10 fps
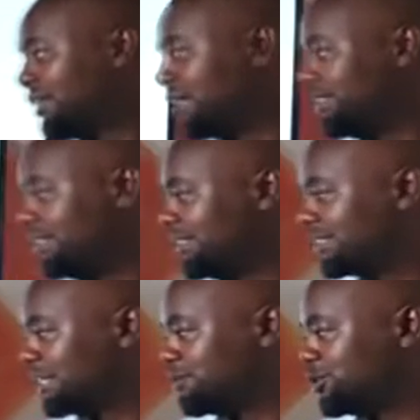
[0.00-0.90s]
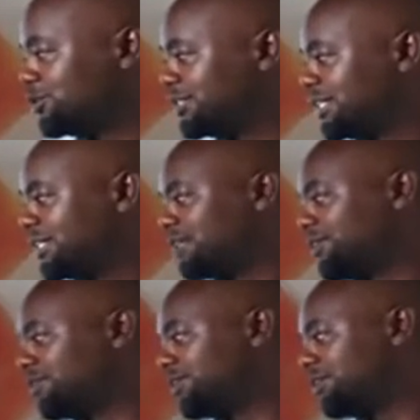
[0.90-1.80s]
Then substituting the
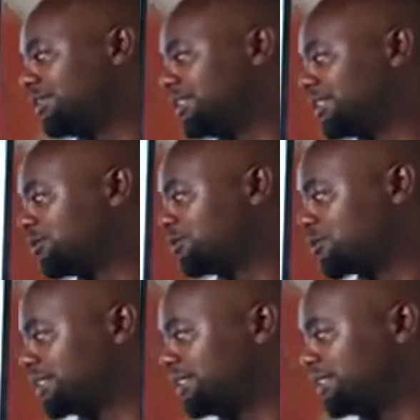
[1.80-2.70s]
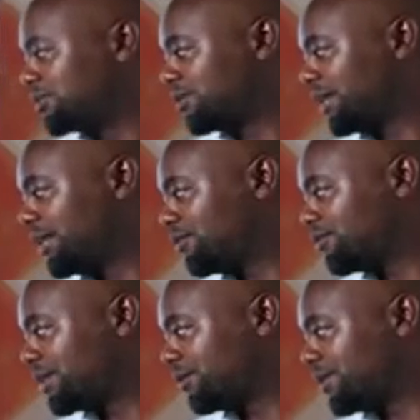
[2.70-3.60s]
value of D, which is equal to 3, into any
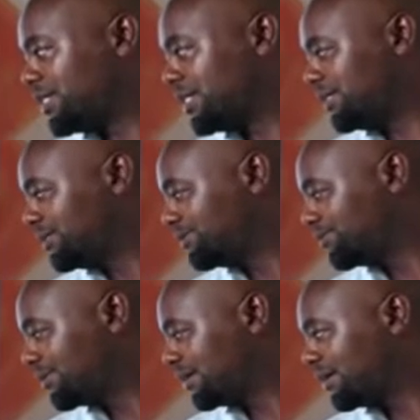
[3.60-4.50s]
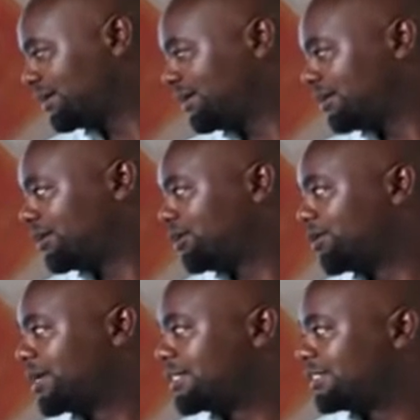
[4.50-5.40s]
of the equation,
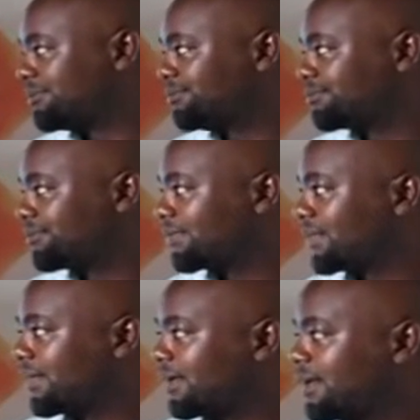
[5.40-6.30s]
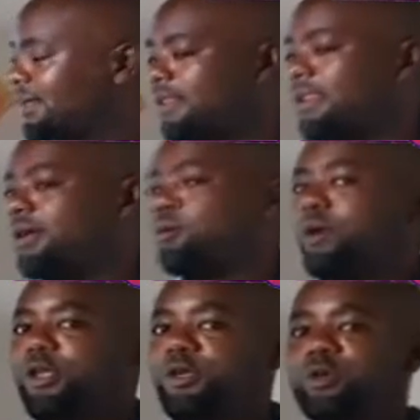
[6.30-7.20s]
you get
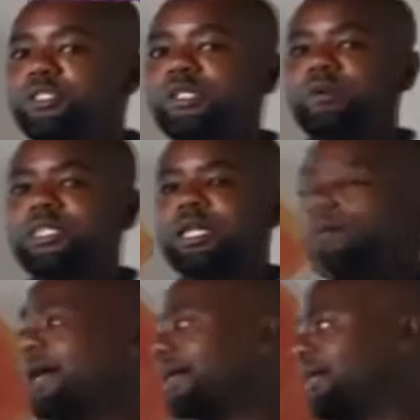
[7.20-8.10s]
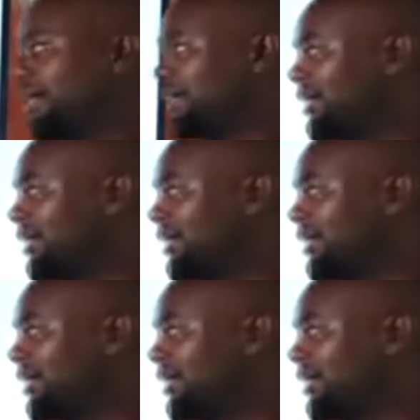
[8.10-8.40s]
when you use equation 1,